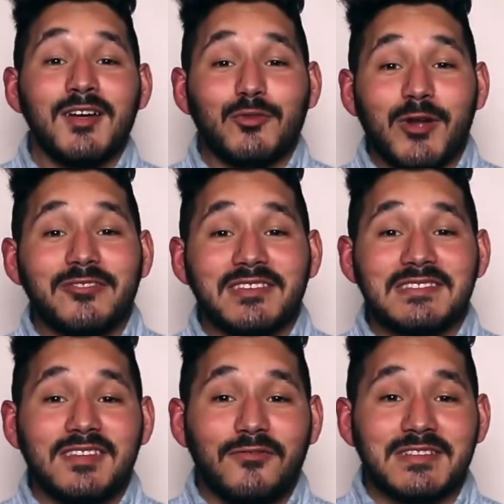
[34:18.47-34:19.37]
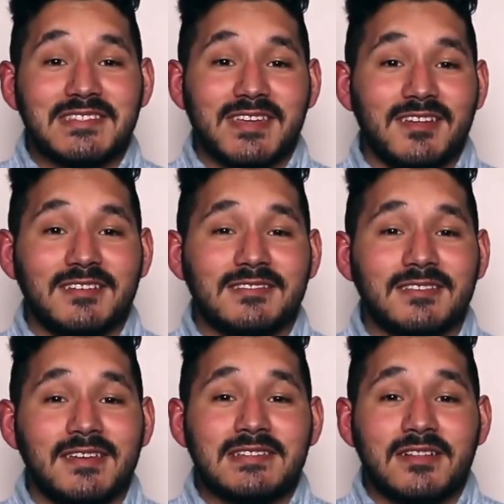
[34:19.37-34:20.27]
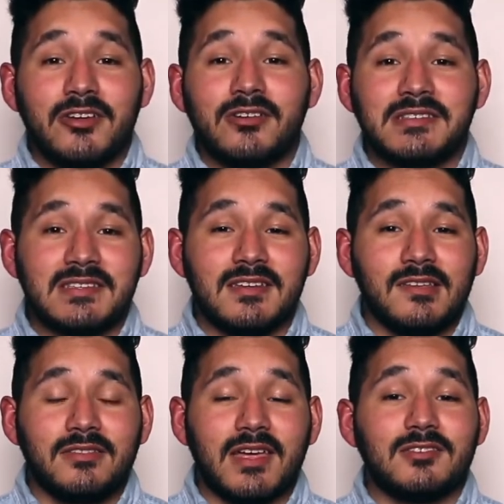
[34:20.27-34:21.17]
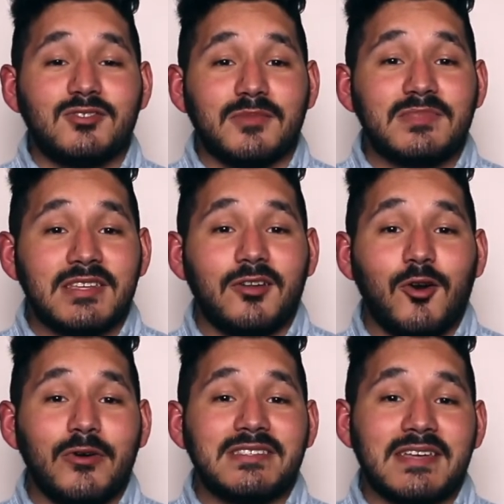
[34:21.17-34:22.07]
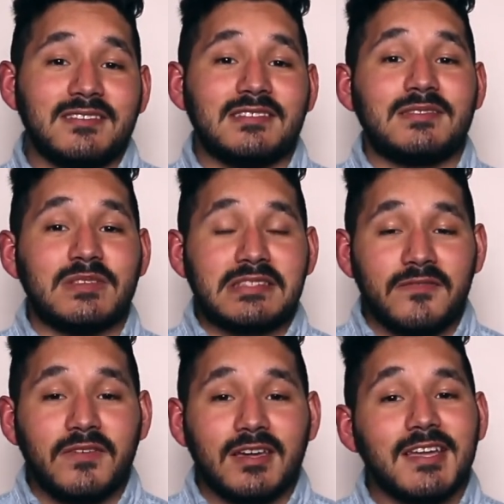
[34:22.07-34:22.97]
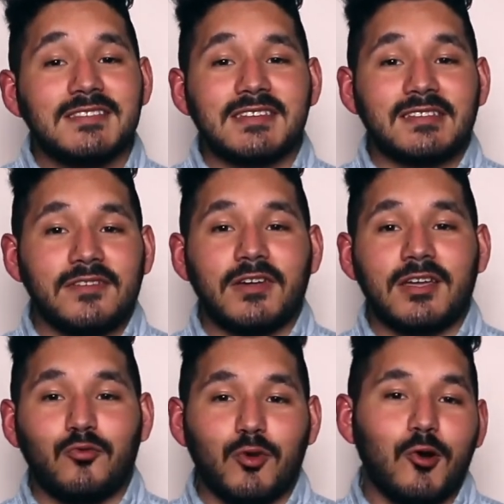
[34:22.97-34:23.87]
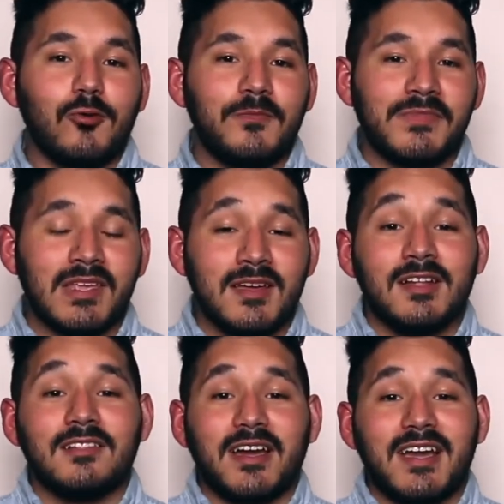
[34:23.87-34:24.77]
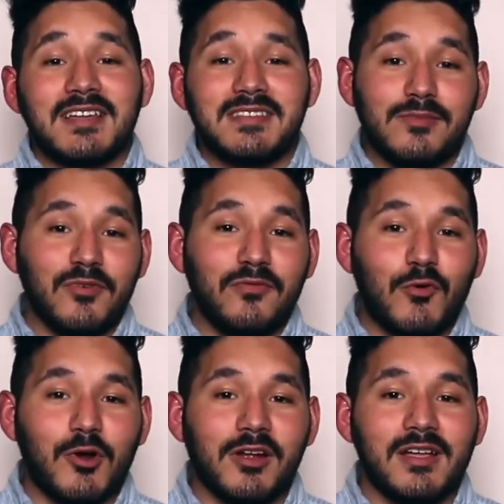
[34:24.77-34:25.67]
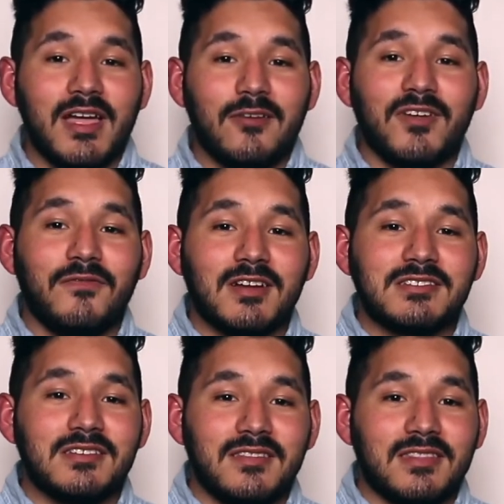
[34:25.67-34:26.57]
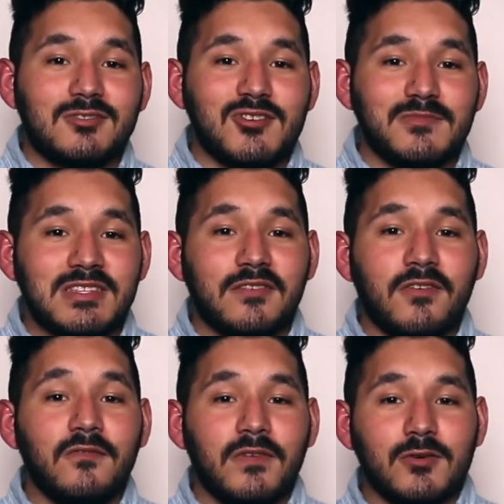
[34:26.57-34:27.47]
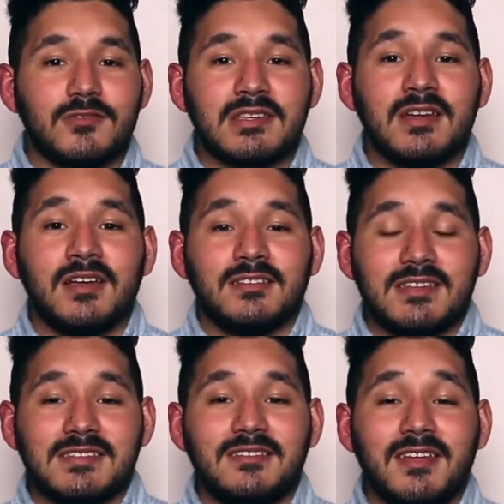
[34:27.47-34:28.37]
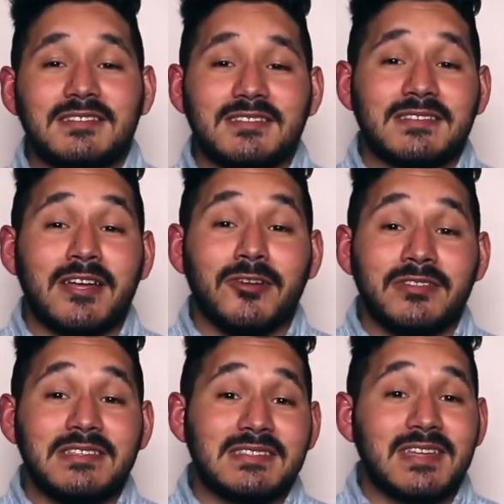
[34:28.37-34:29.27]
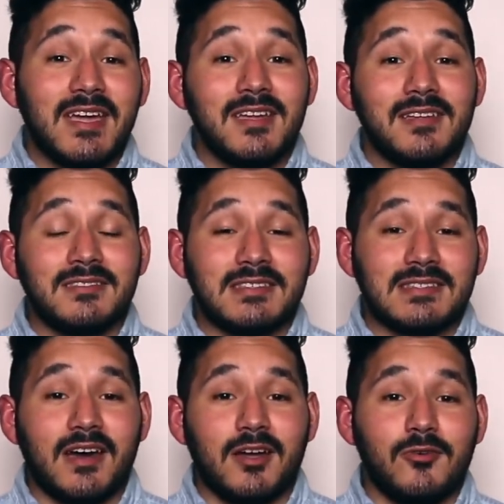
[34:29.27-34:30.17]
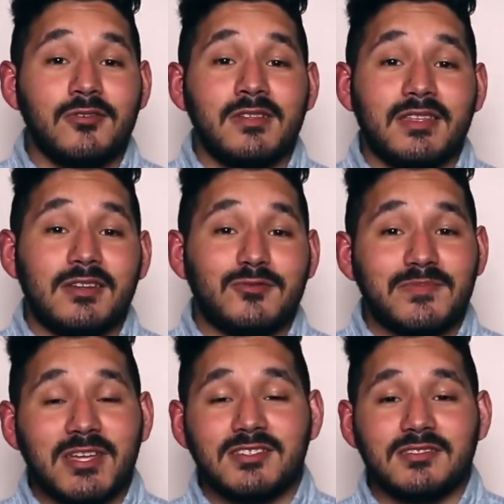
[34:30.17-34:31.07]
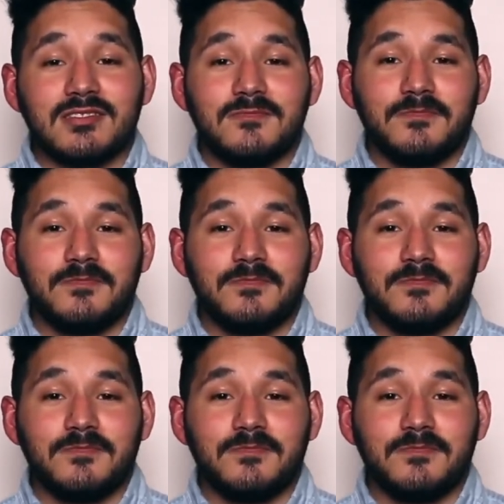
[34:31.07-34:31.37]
Throughout these different settings, it's clear to see that the drum set always has a specific and significant role. Like I said before, every function that the drum set fulfills doesn't necessarily stay in the style that it was mentioned.